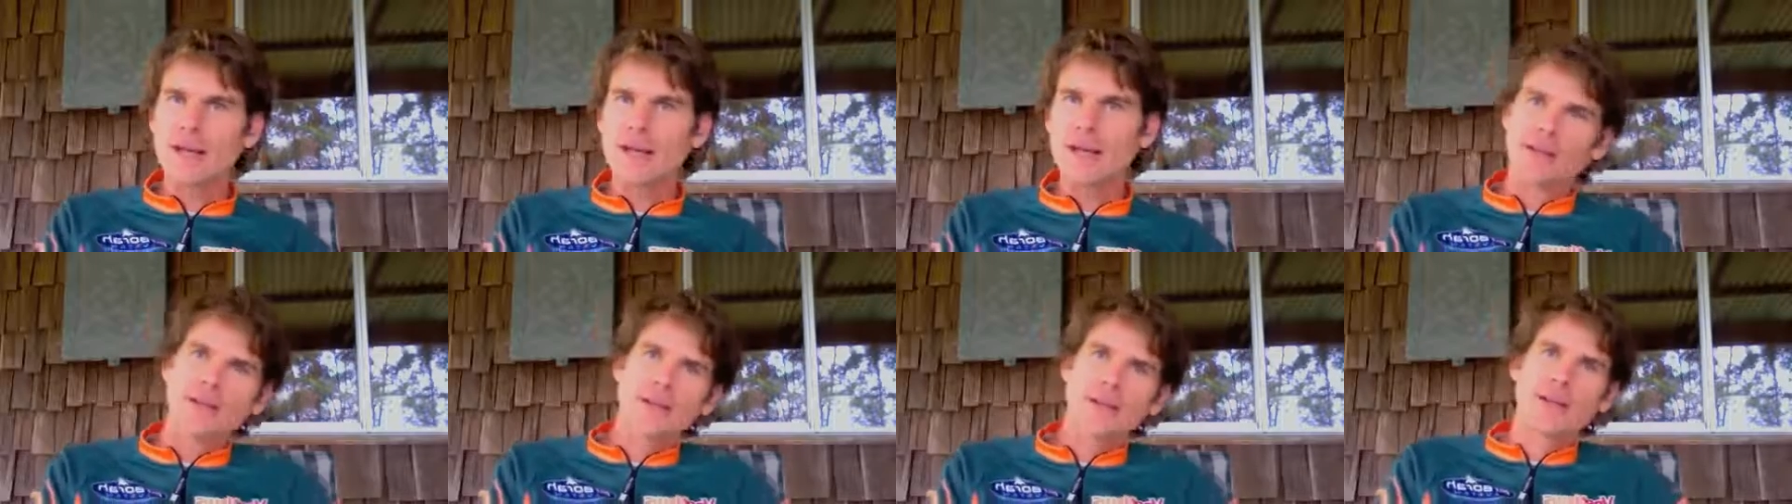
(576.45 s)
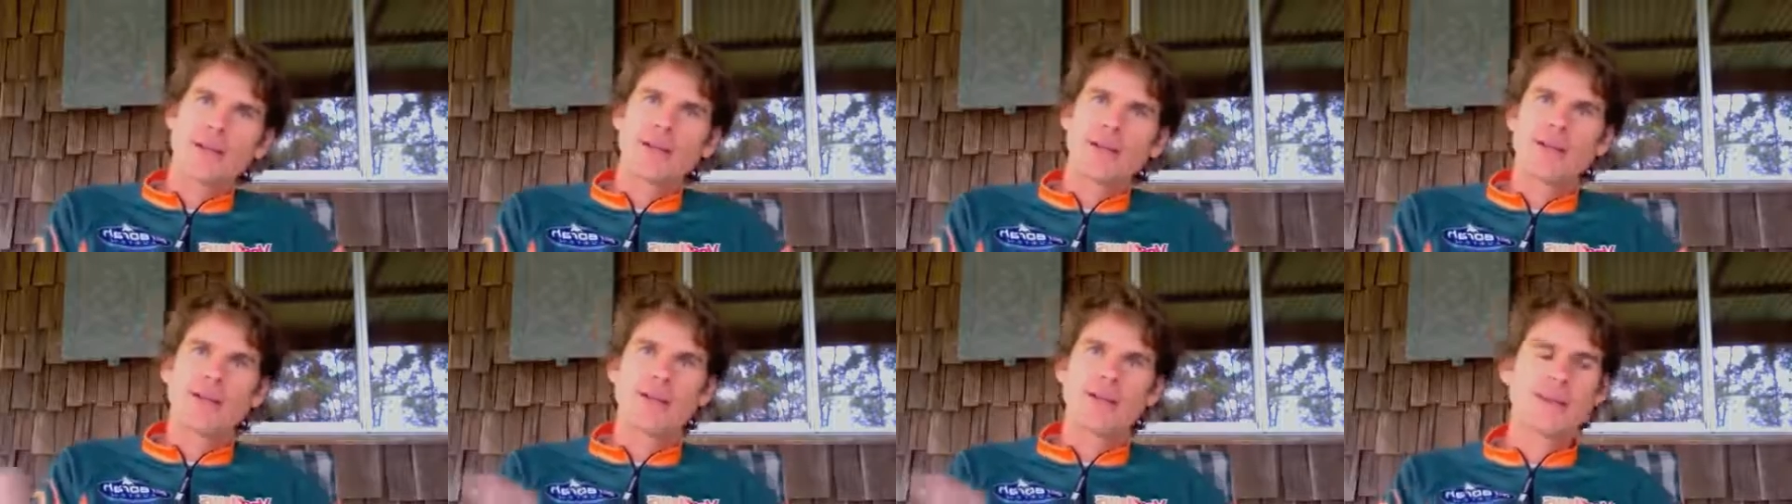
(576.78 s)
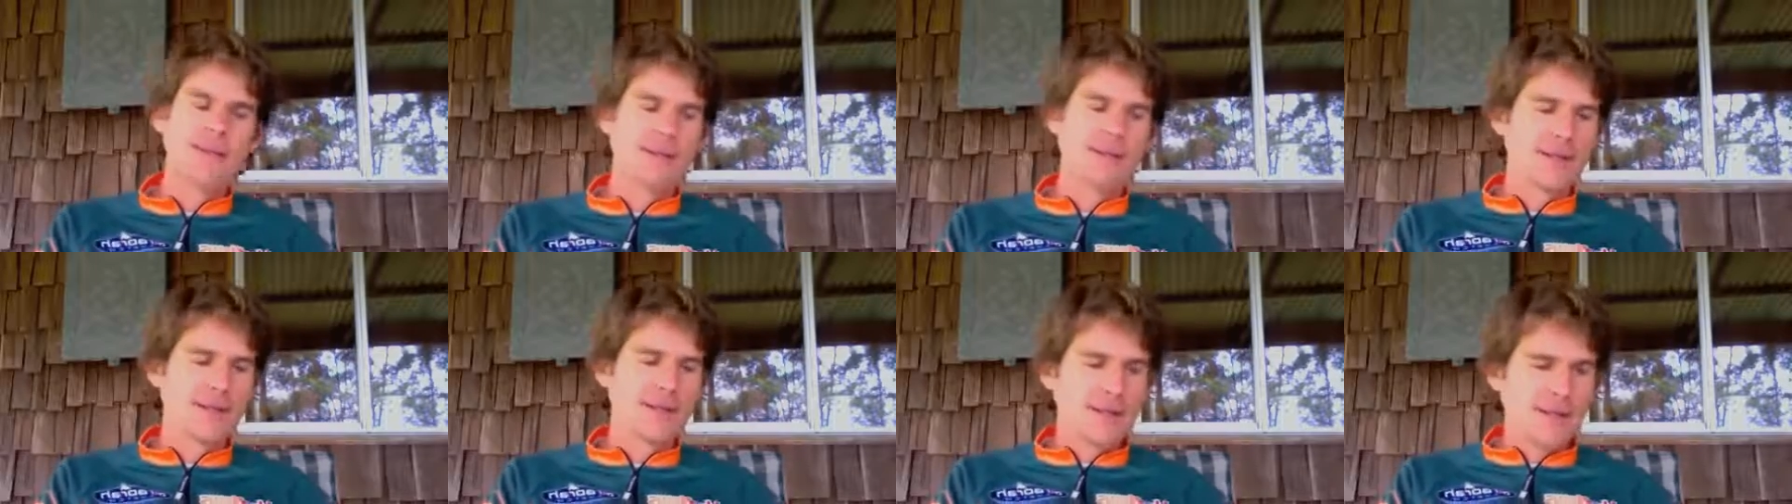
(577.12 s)
And it's like,
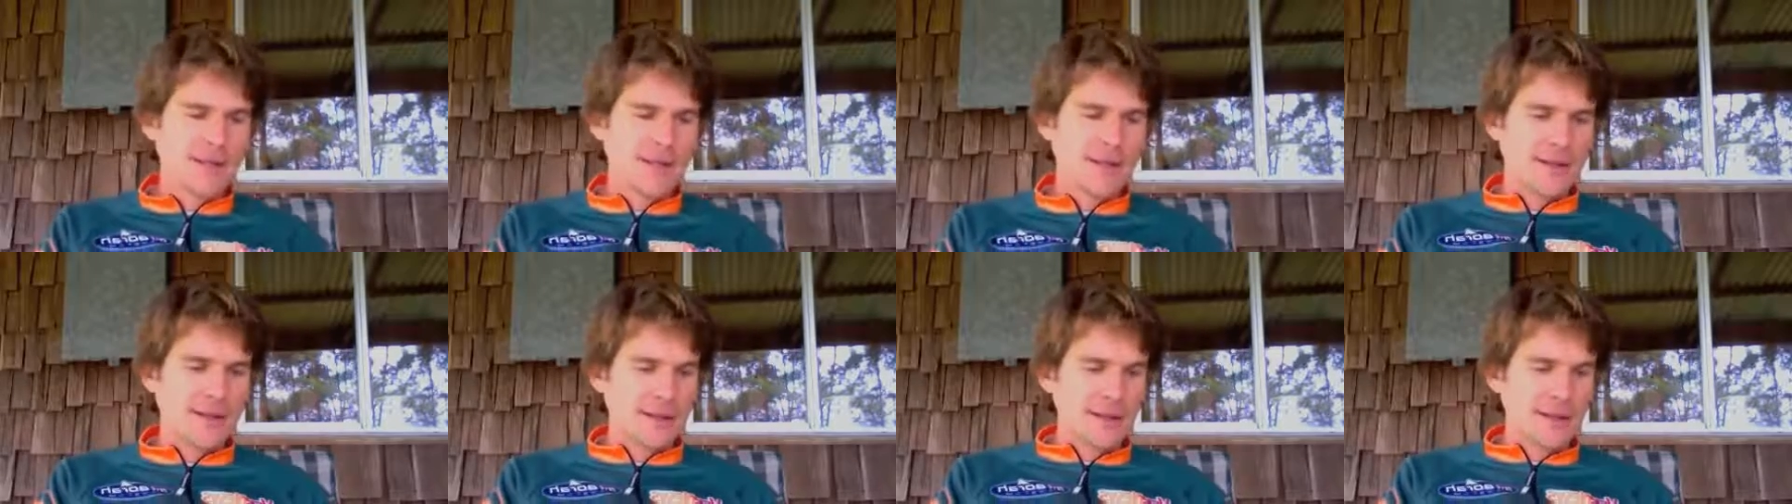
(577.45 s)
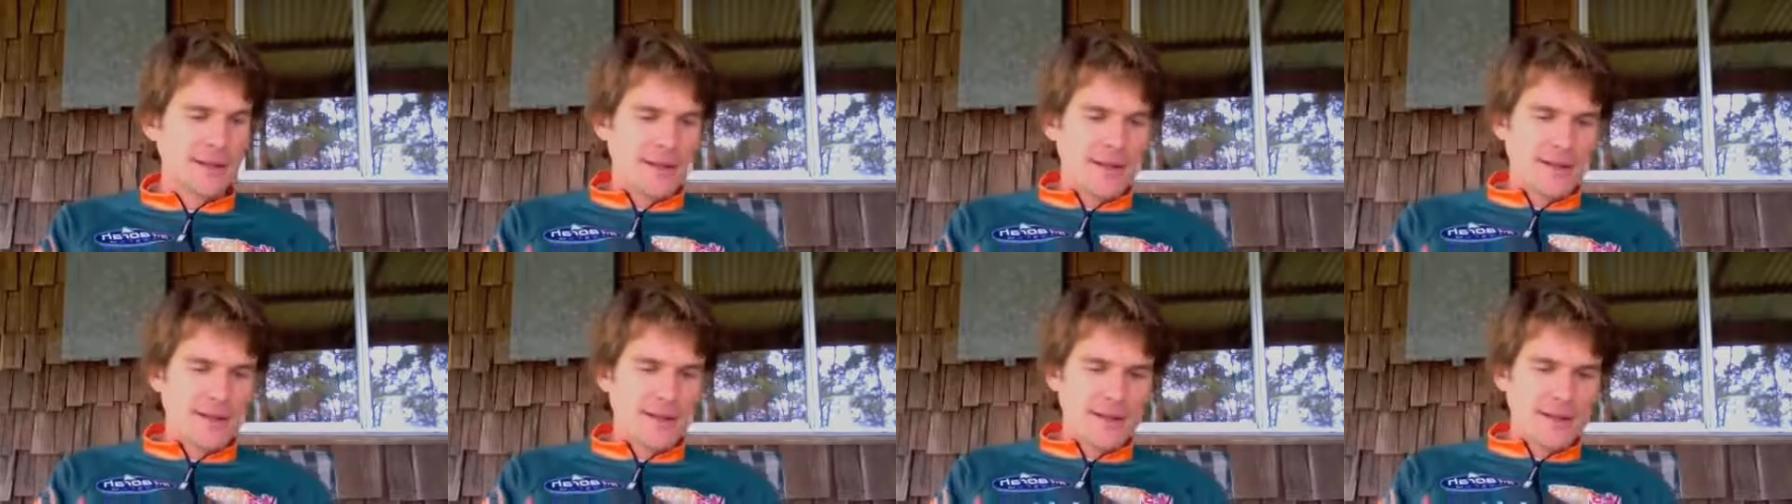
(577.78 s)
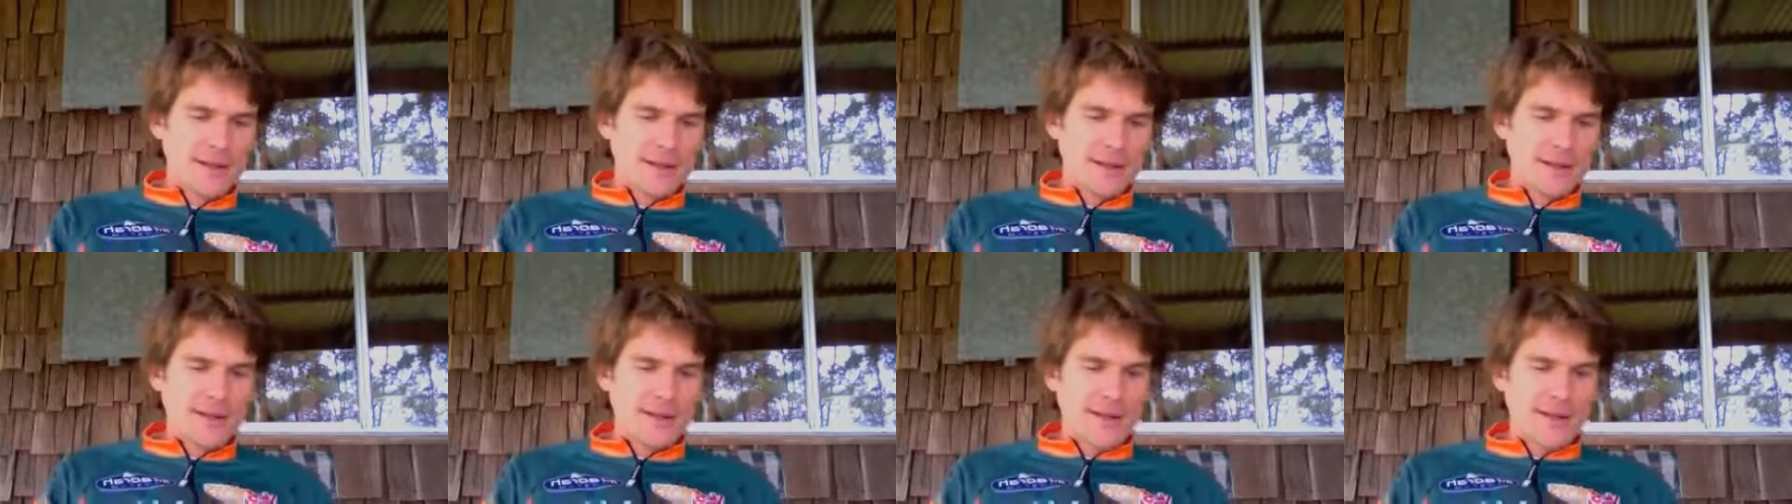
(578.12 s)

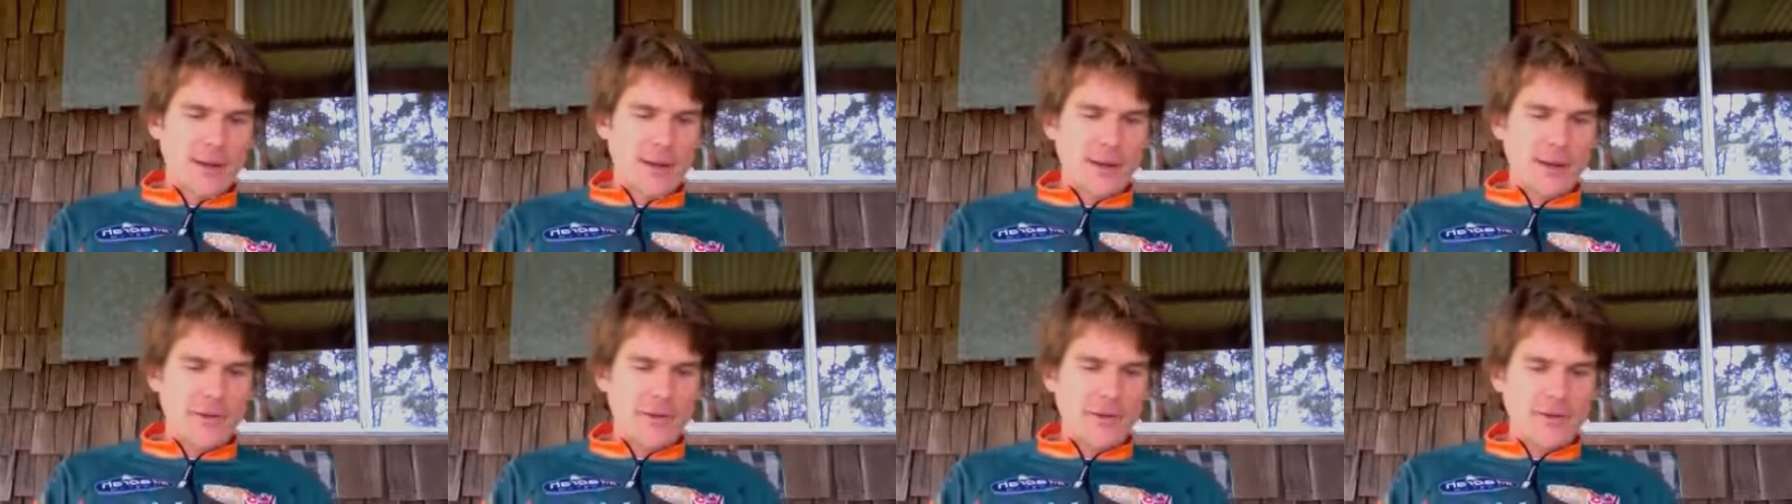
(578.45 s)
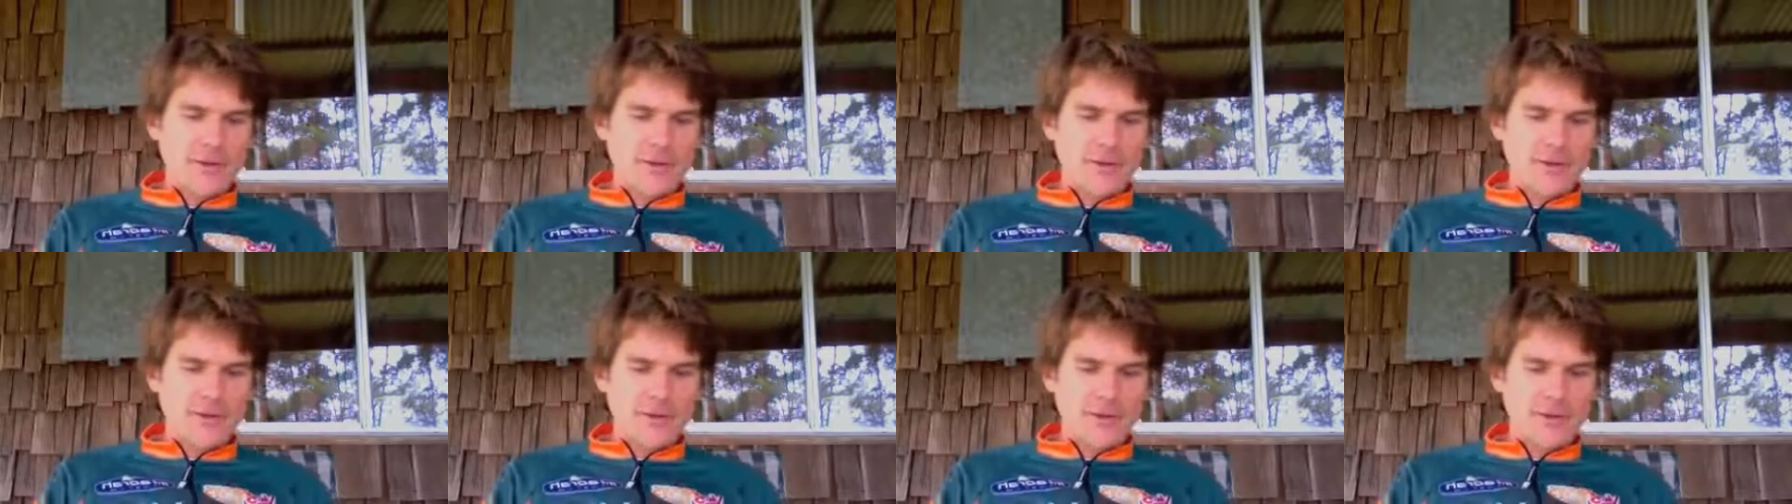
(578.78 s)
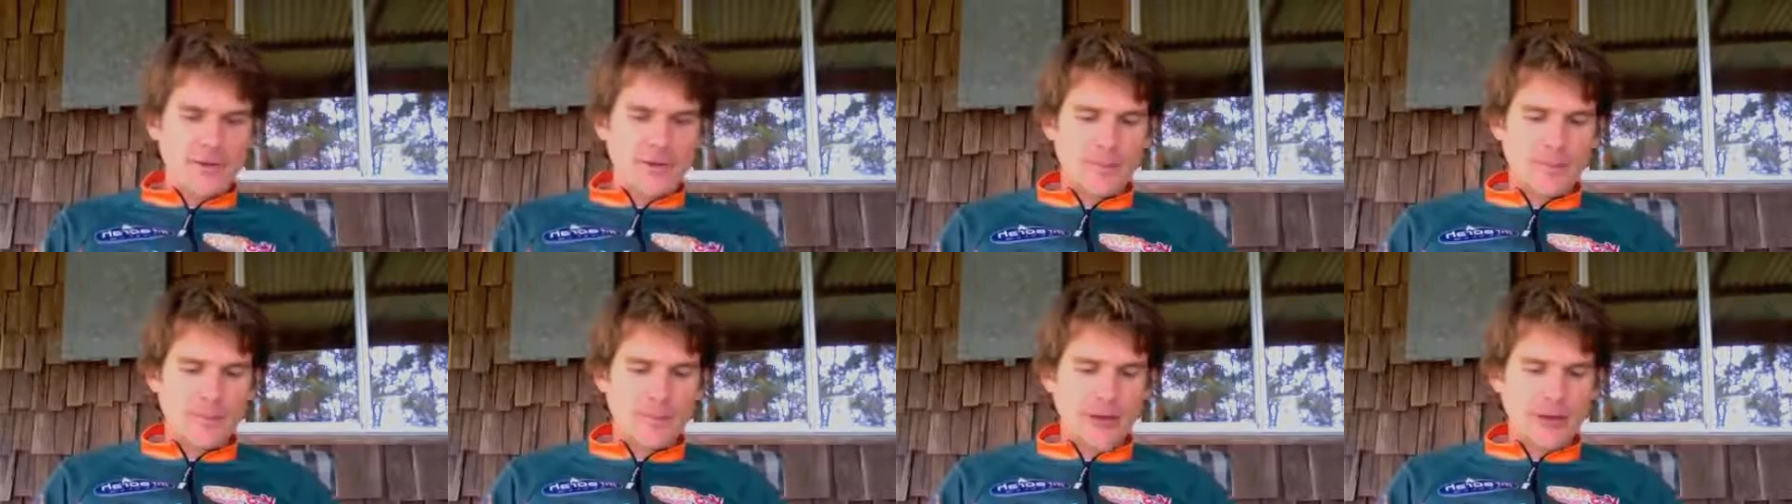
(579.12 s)
so that one's
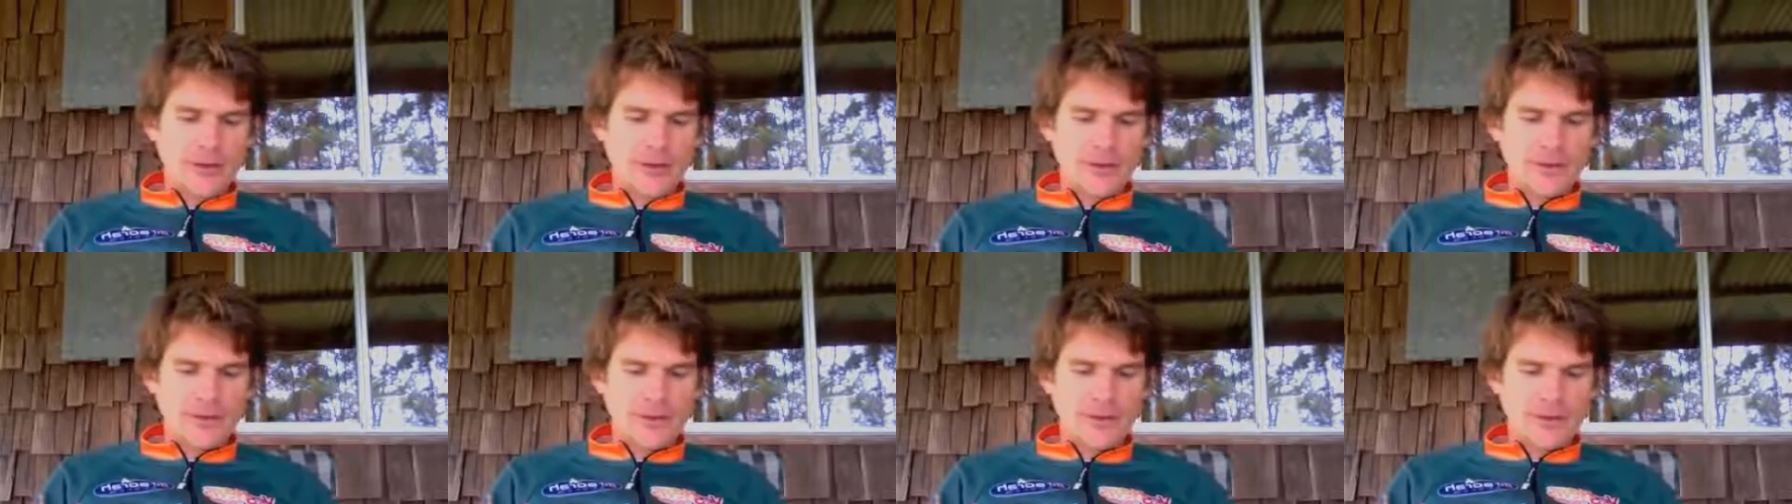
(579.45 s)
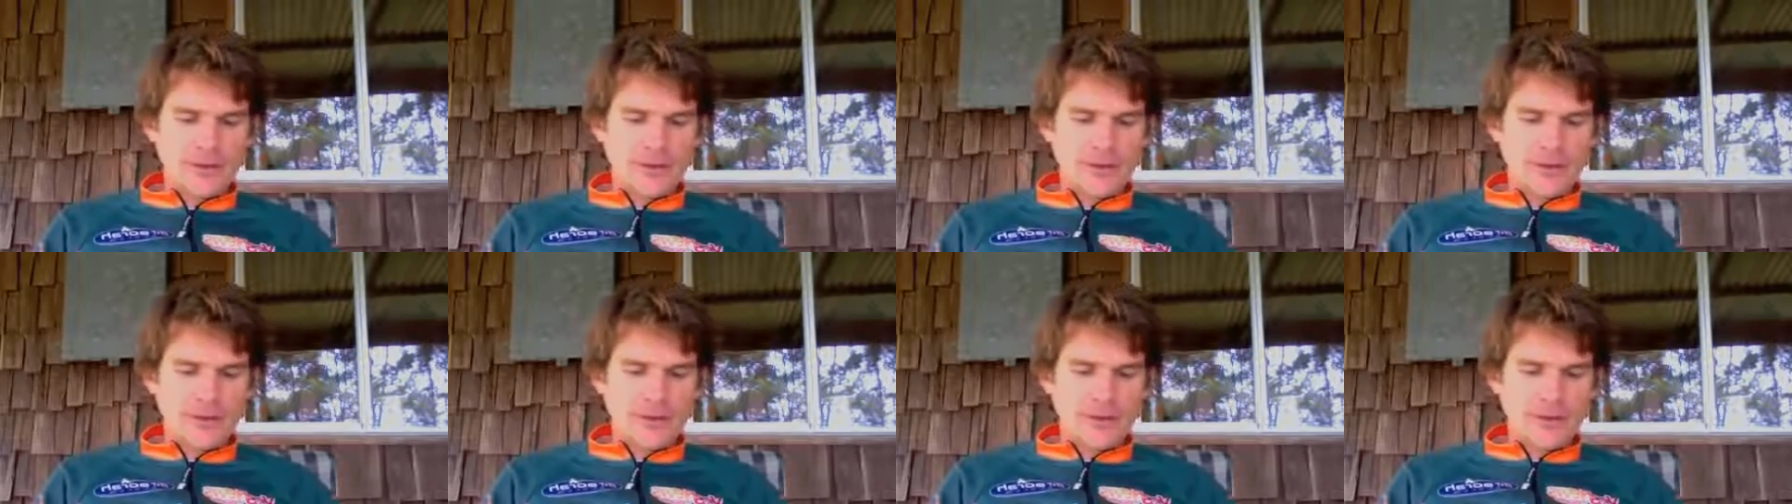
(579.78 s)
debunked.